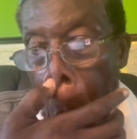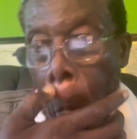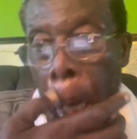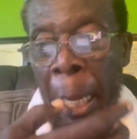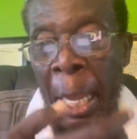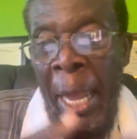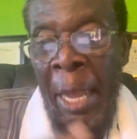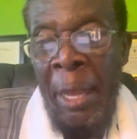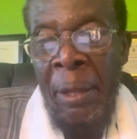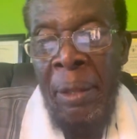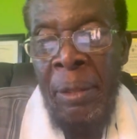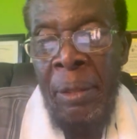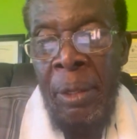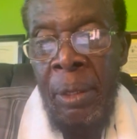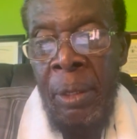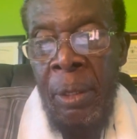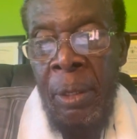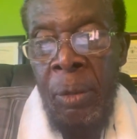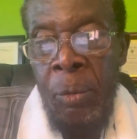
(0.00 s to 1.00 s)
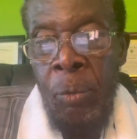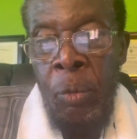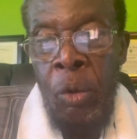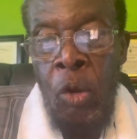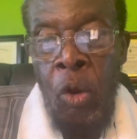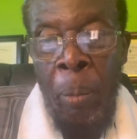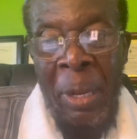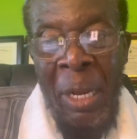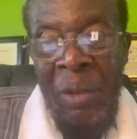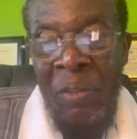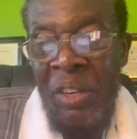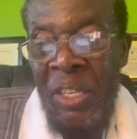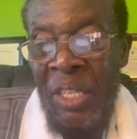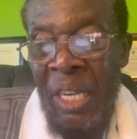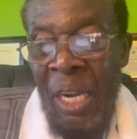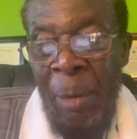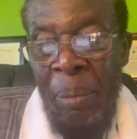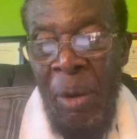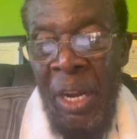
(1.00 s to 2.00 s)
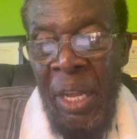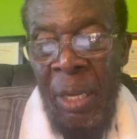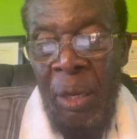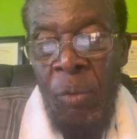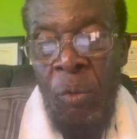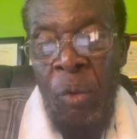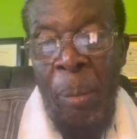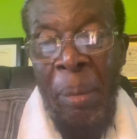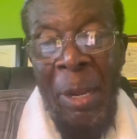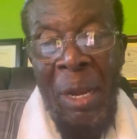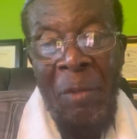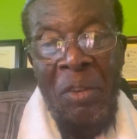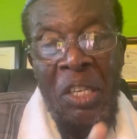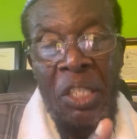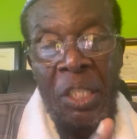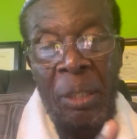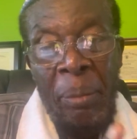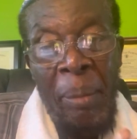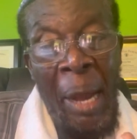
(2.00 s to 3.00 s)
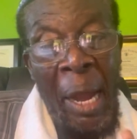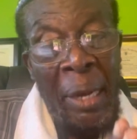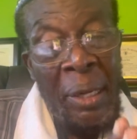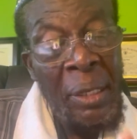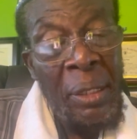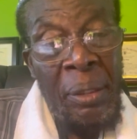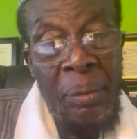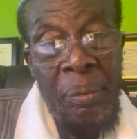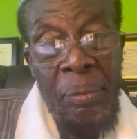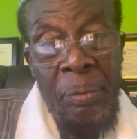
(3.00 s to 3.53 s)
Okay? We don't believe in Talmudic, we believe in Shabbat.